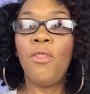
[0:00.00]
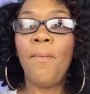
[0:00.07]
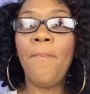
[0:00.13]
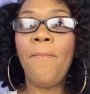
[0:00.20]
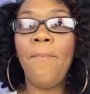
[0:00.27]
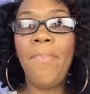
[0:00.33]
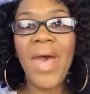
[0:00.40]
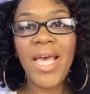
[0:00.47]

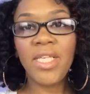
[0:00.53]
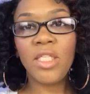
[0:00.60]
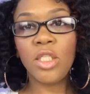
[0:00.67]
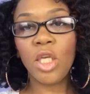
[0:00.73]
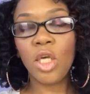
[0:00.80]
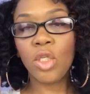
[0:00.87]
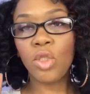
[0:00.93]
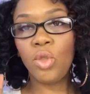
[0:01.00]
the
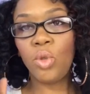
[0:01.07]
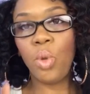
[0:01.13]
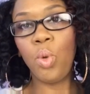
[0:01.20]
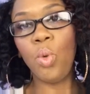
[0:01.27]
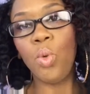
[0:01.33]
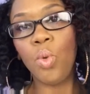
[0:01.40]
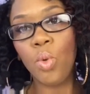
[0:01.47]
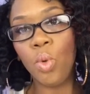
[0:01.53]
best
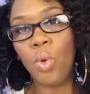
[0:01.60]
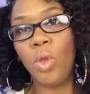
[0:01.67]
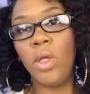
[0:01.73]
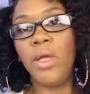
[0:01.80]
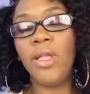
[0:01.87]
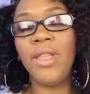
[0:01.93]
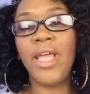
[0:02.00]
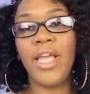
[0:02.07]
tool
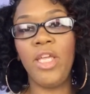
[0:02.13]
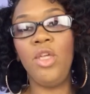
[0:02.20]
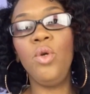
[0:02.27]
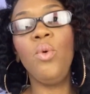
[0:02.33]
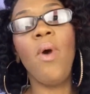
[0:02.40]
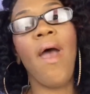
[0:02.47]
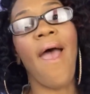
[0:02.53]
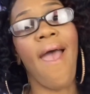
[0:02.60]
that
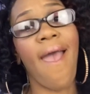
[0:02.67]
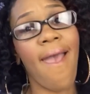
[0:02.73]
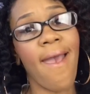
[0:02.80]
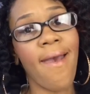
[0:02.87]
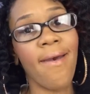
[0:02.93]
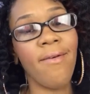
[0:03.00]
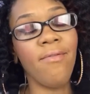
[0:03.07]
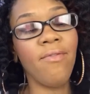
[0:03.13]
you
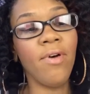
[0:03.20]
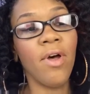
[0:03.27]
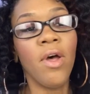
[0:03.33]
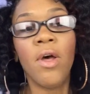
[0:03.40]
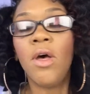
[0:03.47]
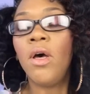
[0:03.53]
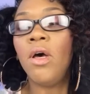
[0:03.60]
have